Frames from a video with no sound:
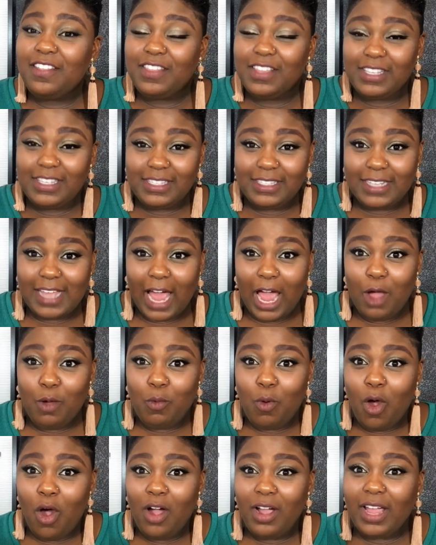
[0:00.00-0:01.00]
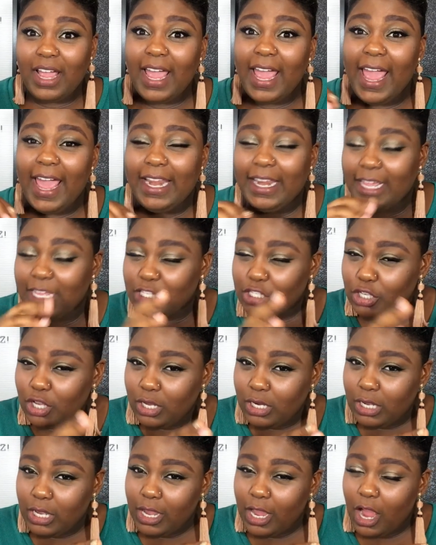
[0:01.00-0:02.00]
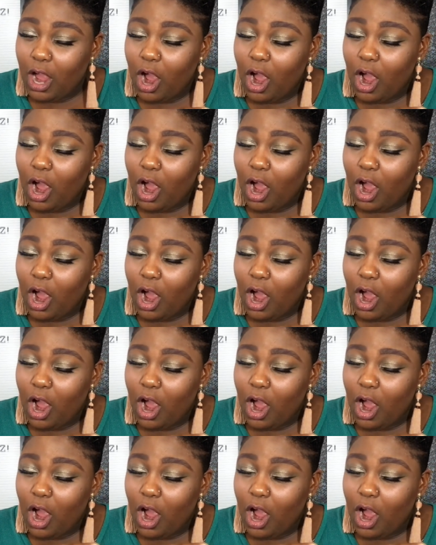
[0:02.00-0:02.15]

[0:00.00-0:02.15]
the sidewalk, and it's gonna